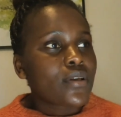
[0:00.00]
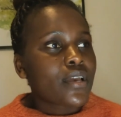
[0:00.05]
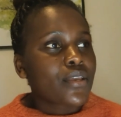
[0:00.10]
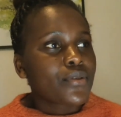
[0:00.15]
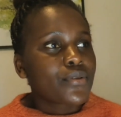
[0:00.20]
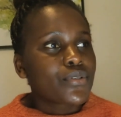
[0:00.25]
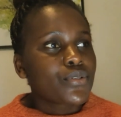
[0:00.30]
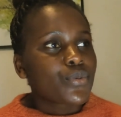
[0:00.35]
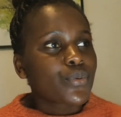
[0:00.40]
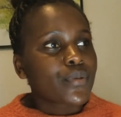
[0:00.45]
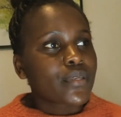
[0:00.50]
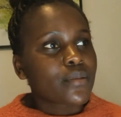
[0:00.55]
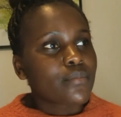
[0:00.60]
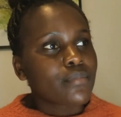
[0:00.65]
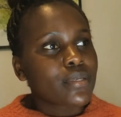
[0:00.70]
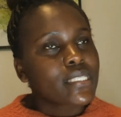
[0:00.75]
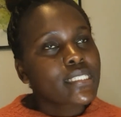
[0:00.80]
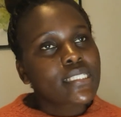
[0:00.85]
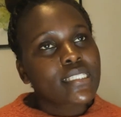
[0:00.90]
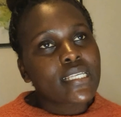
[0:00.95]
are you doing
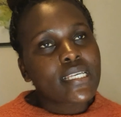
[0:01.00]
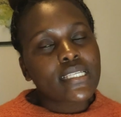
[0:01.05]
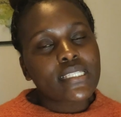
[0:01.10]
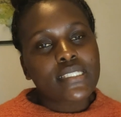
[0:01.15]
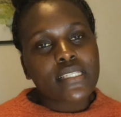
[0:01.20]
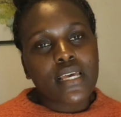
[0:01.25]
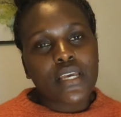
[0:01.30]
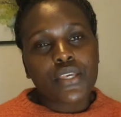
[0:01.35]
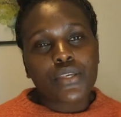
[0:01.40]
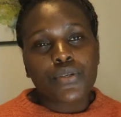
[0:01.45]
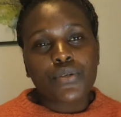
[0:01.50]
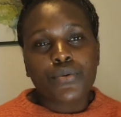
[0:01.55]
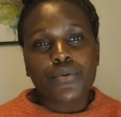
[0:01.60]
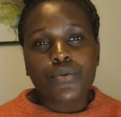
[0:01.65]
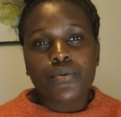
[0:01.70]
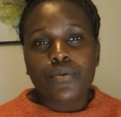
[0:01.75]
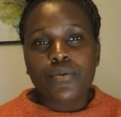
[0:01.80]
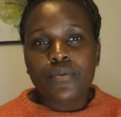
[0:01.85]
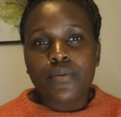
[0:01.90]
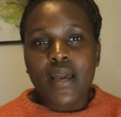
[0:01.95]
business, are
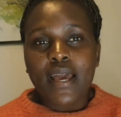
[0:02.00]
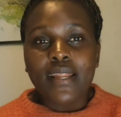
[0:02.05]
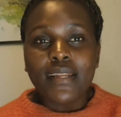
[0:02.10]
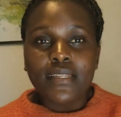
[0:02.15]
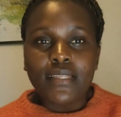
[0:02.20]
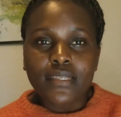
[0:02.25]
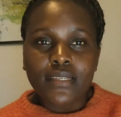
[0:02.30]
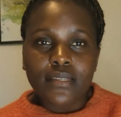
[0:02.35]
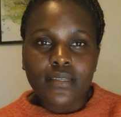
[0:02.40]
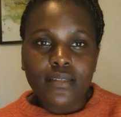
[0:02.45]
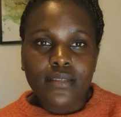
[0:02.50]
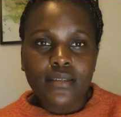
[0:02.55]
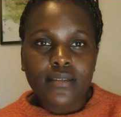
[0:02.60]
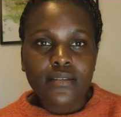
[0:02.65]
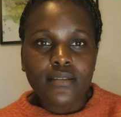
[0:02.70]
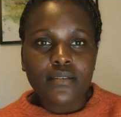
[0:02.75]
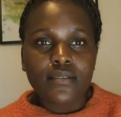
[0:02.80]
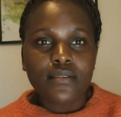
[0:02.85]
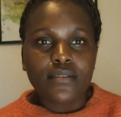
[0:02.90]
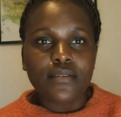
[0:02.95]
you earning
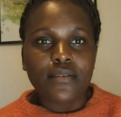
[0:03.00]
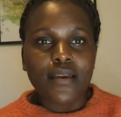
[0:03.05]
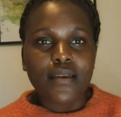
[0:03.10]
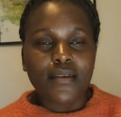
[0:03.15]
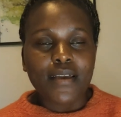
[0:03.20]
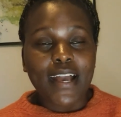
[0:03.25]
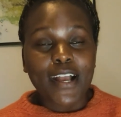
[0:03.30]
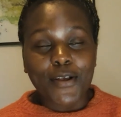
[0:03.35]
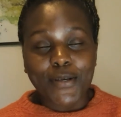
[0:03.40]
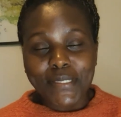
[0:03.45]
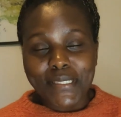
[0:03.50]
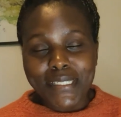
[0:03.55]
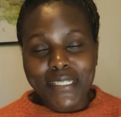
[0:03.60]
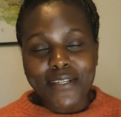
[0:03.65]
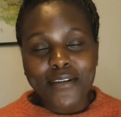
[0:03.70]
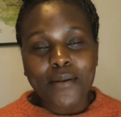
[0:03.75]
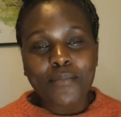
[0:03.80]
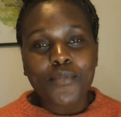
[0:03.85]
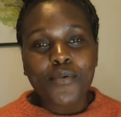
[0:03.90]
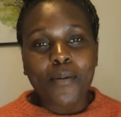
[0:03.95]
a
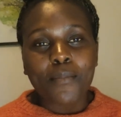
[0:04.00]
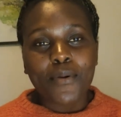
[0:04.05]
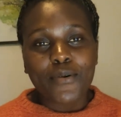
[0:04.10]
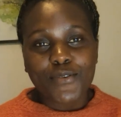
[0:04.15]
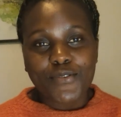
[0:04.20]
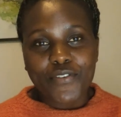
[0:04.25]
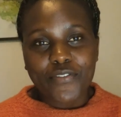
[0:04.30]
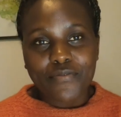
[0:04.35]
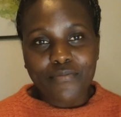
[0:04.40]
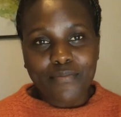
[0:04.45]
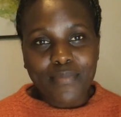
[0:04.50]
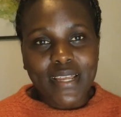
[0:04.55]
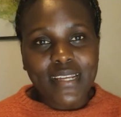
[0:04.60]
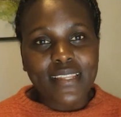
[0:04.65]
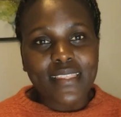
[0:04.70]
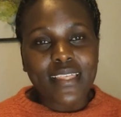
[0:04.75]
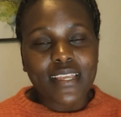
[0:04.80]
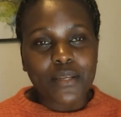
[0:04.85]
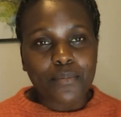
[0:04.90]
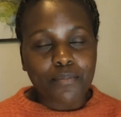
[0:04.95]
considerable amount of
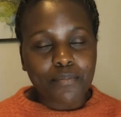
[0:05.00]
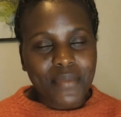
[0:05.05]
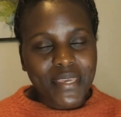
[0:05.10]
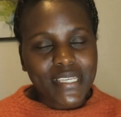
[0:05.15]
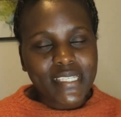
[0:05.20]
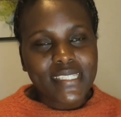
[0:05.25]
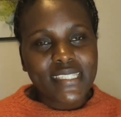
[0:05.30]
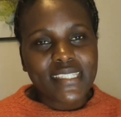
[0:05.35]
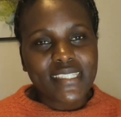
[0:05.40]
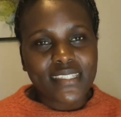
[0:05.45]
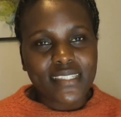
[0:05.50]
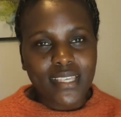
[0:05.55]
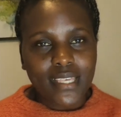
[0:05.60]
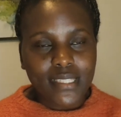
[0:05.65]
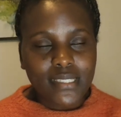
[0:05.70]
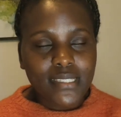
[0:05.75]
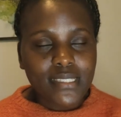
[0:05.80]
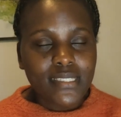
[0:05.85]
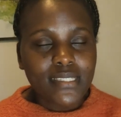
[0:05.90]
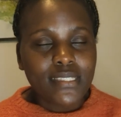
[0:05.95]
money that makes
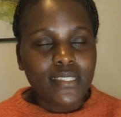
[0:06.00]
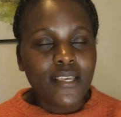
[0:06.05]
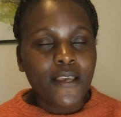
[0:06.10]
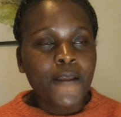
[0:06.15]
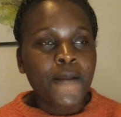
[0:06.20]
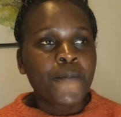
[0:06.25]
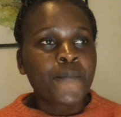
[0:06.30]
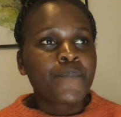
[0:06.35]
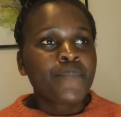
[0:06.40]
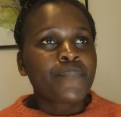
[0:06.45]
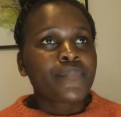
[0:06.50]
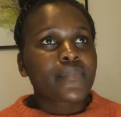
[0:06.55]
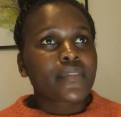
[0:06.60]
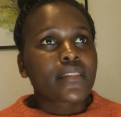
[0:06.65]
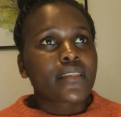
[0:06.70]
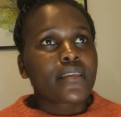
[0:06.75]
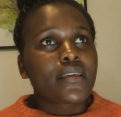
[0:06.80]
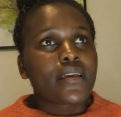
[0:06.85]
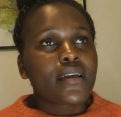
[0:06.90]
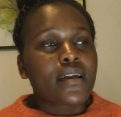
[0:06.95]
sense
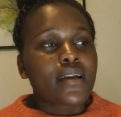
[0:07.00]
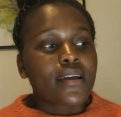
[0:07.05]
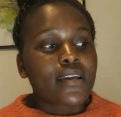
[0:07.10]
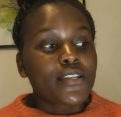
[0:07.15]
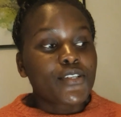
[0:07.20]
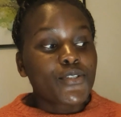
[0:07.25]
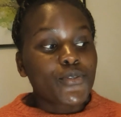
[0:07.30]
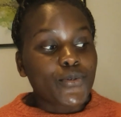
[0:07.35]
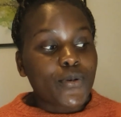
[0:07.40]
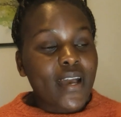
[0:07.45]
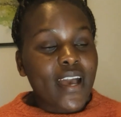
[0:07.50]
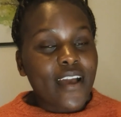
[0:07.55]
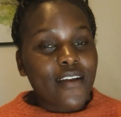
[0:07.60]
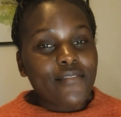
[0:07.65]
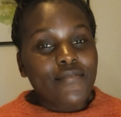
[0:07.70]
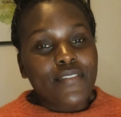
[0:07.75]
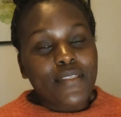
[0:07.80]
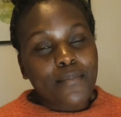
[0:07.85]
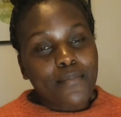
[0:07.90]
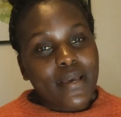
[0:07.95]
to
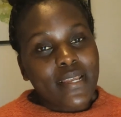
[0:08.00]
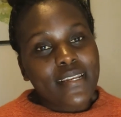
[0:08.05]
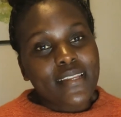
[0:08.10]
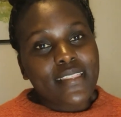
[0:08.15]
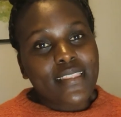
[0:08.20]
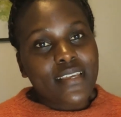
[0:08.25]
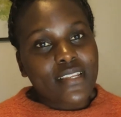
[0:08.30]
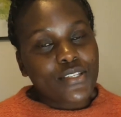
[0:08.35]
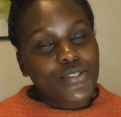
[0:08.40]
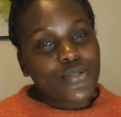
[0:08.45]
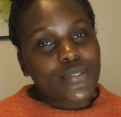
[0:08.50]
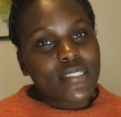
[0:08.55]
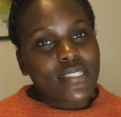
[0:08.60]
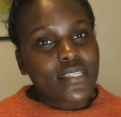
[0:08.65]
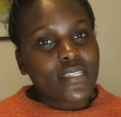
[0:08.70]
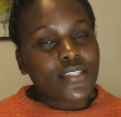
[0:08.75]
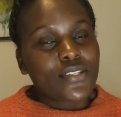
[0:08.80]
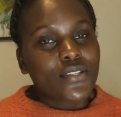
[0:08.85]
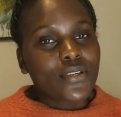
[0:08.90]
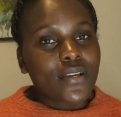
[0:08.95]
have the money that you
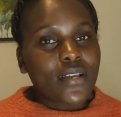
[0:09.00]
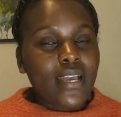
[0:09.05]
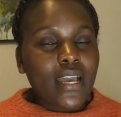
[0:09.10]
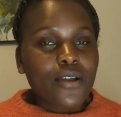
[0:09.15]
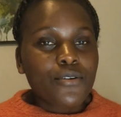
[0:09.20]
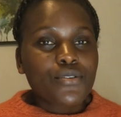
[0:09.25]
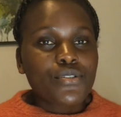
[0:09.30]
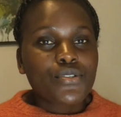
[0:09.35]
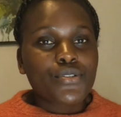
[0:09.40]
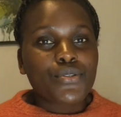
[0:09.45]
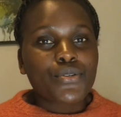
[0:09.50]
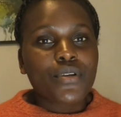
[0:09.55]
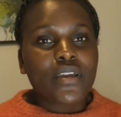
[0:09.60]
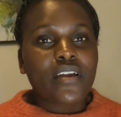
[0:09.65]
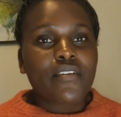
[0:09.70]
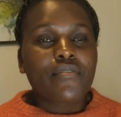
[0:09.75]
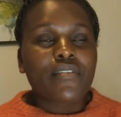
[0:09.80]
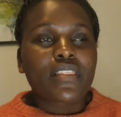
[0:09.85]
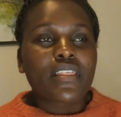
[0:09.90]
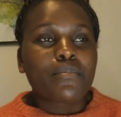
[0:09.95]
said in your account. Do you
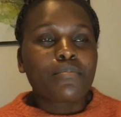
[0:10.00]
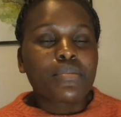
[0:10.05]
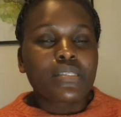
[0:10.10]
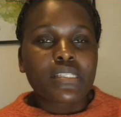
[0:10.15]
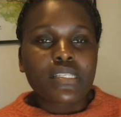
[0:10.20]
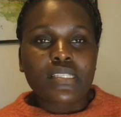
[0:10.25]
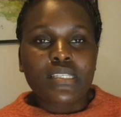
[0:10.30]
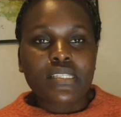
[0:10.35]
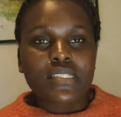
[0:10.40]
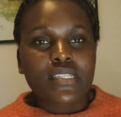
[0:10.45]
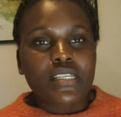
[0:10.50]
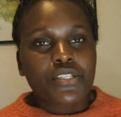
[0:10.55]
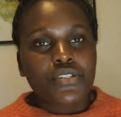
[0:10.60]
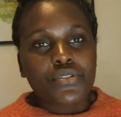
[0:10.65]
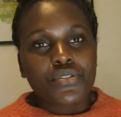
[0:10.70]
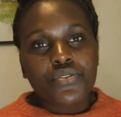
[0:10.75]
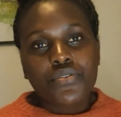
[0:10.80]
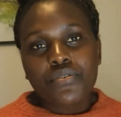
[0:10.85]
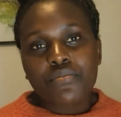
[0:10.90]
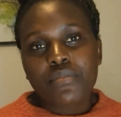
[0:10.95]
have other businesses that
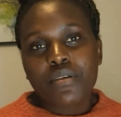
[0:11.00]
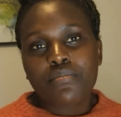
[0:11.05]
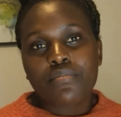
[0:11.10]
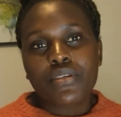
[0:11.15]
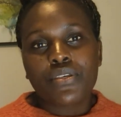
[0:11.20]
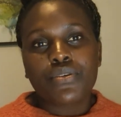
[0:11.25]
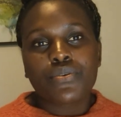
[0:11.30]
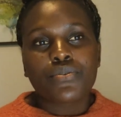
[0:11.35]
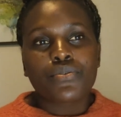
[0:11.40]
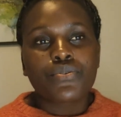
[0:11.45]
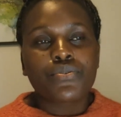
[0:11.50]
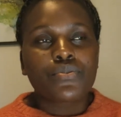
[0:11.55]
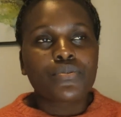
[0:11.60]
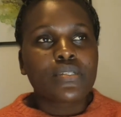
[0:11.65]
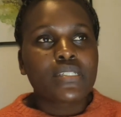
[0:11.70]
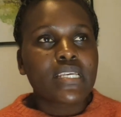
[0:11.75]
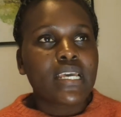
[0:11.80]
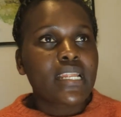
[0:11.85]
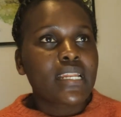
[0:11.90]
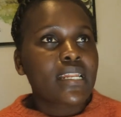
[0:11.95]
you do? Maybe you do
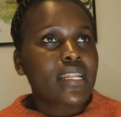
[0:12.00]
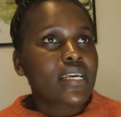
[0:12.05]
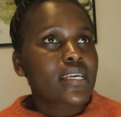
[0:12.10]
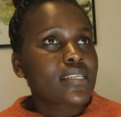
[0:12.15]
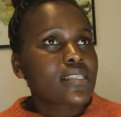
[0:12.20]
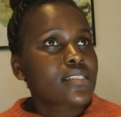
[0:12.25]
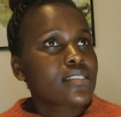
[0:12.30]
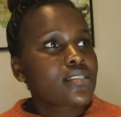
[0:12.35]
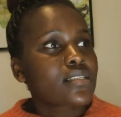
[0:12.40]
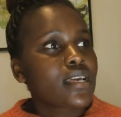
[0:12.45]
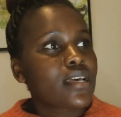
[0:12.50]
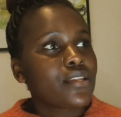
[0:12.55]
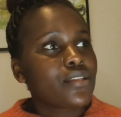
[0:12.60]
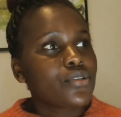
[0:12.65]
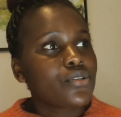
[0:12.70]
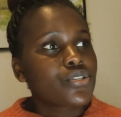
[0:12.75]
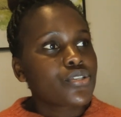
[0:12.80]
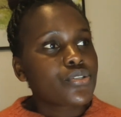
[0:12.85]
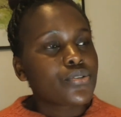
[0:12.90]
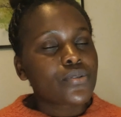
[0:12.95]
tenders. Can
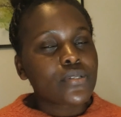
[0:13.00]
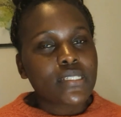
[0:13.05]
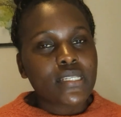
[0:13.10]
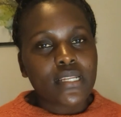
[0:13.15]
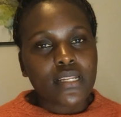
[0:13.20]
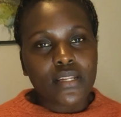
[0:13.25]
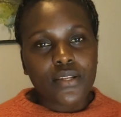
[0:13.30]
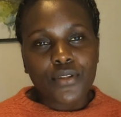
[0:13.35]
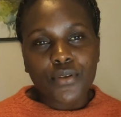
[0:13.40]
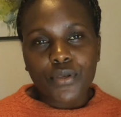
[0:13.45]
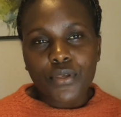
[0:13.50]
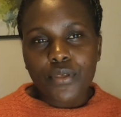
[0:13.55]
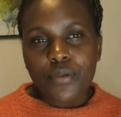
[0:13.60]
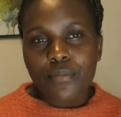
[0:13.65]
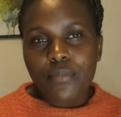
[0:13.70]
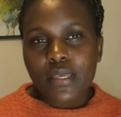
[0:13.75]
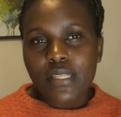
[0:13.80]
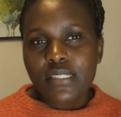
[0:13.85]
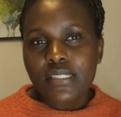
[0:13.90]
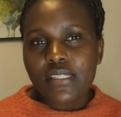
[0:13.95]
you show tender
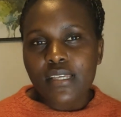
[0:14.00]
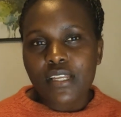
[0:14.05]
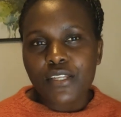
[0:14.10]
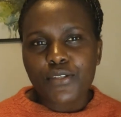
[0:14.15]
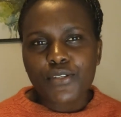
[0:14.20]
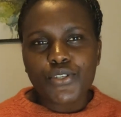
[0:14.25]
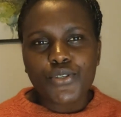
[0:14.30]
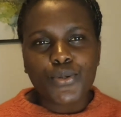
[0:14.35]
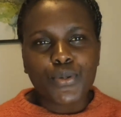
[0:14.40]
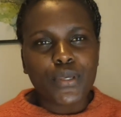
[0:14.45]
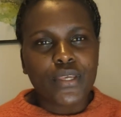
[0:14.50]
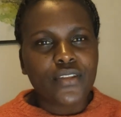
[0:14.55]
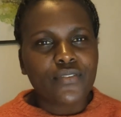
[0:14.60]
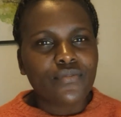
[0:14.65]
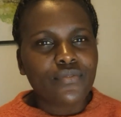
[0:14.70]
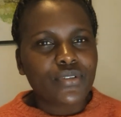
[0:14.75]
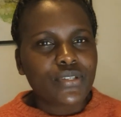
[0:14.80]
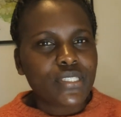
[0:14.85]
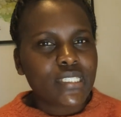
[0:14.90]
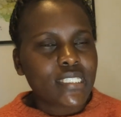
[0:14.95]
documents? Can you show
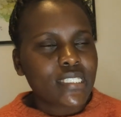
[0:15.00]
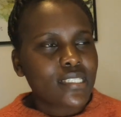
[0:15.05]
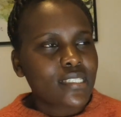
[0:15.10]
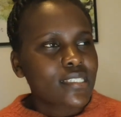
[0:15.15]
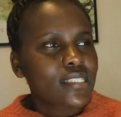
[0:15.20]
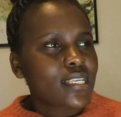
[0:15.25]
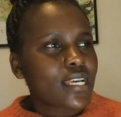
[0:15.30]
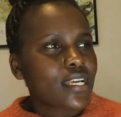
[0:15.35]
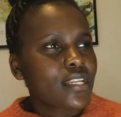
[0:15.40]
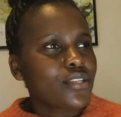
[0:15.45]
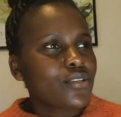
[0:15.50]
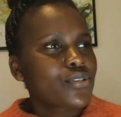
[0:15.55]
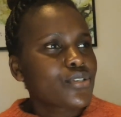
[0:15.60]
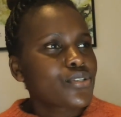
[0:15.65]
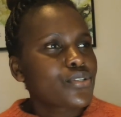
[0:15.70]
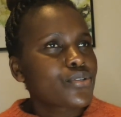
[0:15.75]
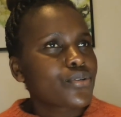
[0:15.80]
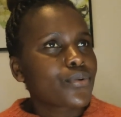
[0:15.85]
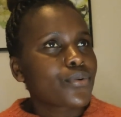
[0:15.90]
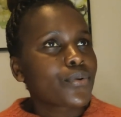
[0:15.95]
invoices? Can you
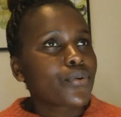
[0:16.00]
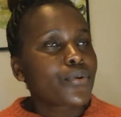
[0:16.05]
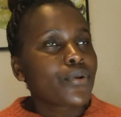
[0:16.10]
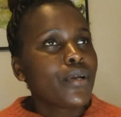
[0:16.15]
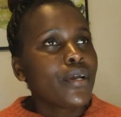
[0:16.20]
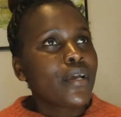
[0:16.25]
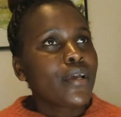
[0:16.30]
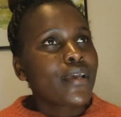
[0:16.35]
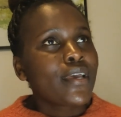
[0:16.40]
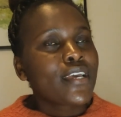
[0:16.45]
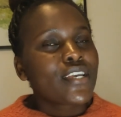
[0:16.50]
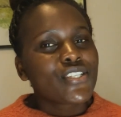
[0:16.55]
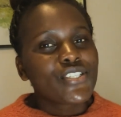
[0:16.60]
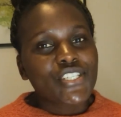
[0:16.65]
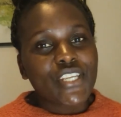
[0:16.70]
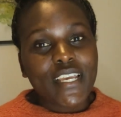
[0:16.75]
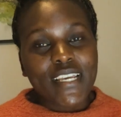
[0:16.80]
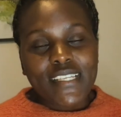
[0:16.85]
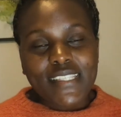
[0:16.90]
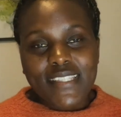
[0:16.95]
show
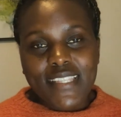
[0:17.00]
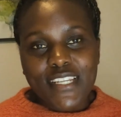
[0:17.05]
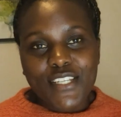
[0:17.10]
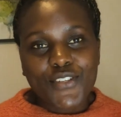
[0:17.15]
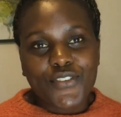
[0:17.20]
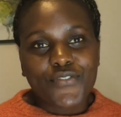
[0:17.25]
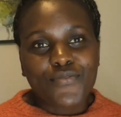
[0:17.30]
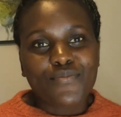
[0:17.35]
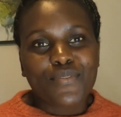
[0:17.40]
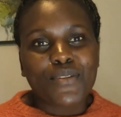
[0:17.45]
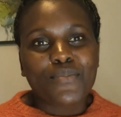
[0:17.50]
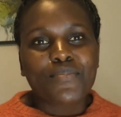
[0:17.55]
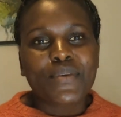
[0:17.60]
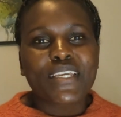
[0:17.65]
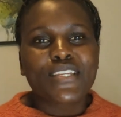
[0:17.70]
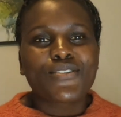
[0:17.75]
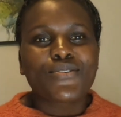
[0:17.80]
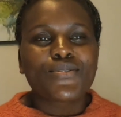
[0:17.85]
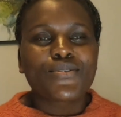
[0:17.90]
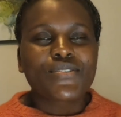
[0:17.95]
checks that you've been
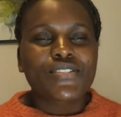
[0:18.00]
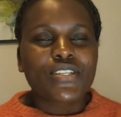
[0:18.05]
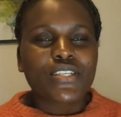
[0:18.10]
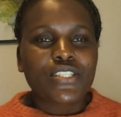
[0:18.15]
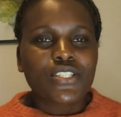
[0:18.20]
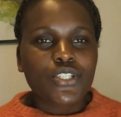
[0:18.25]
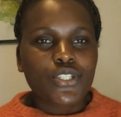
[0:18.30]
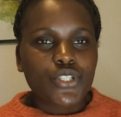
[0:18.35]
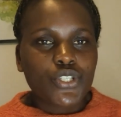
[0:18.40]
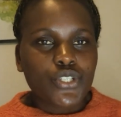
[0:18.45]
paid? Just